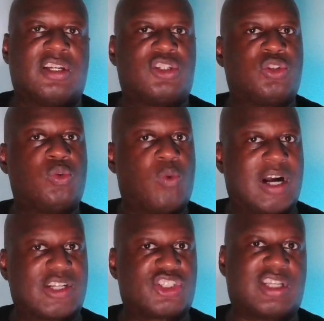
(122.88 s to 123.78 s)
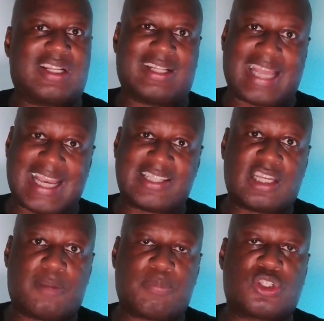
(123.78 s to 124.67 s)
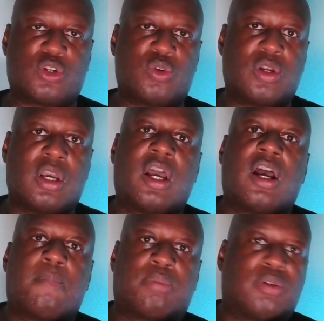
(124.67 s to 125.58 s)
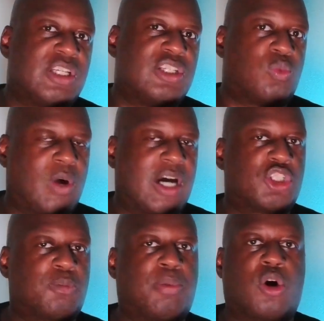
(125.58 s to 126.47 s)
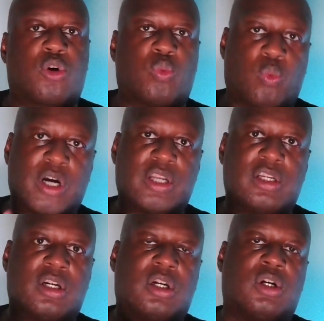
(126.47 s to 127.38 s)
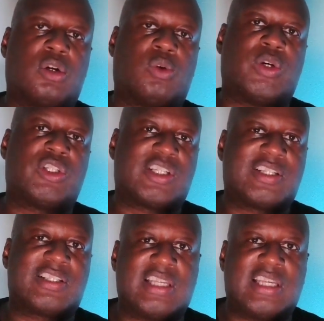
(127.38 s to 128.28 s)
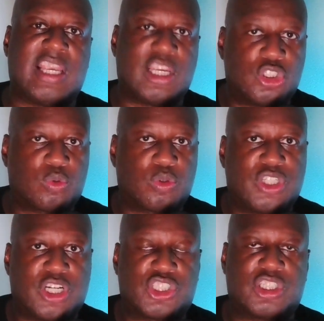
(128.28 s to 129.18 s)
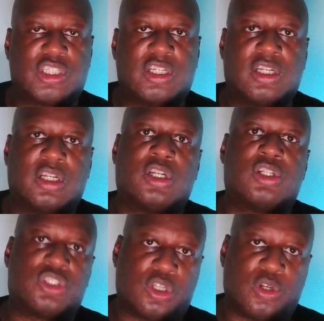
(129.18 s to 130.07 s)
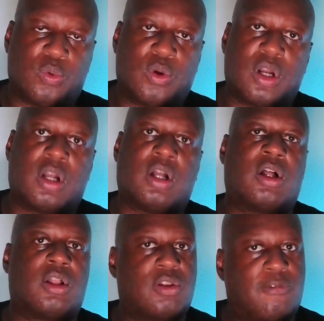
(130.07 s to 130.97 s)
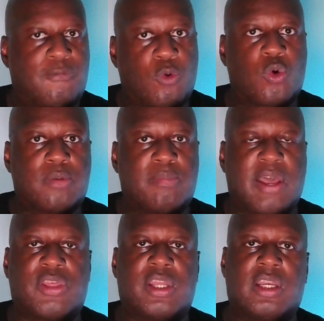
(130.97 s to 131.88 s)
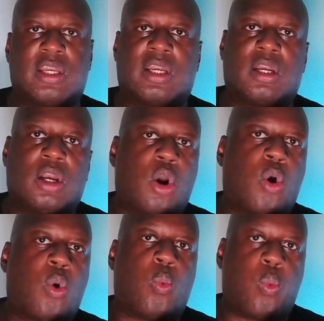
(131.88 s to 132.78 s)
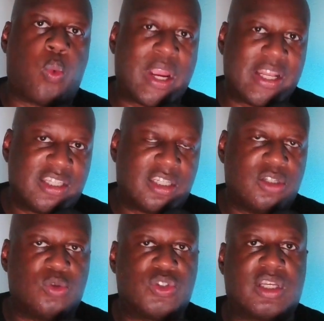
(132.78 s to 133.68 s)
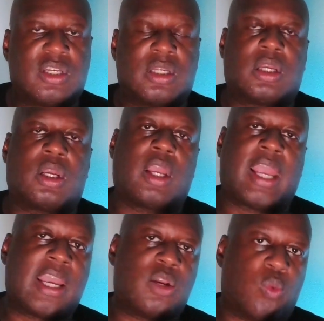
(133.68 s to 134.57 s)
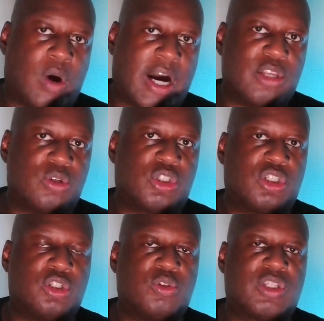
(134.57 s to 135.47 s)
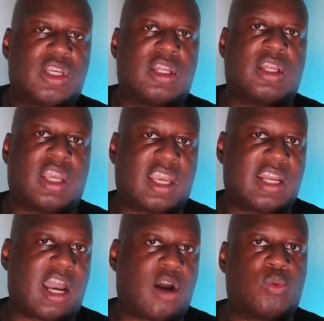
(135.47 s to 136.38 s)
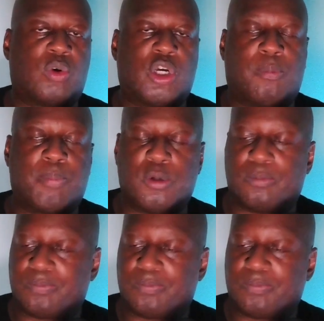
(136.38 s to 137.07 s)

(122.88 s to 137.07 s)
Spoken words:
to watch the last episode, please watch part 1, which is the introduction to the Ford method, when to use it, and why you should use it, and how it will help you.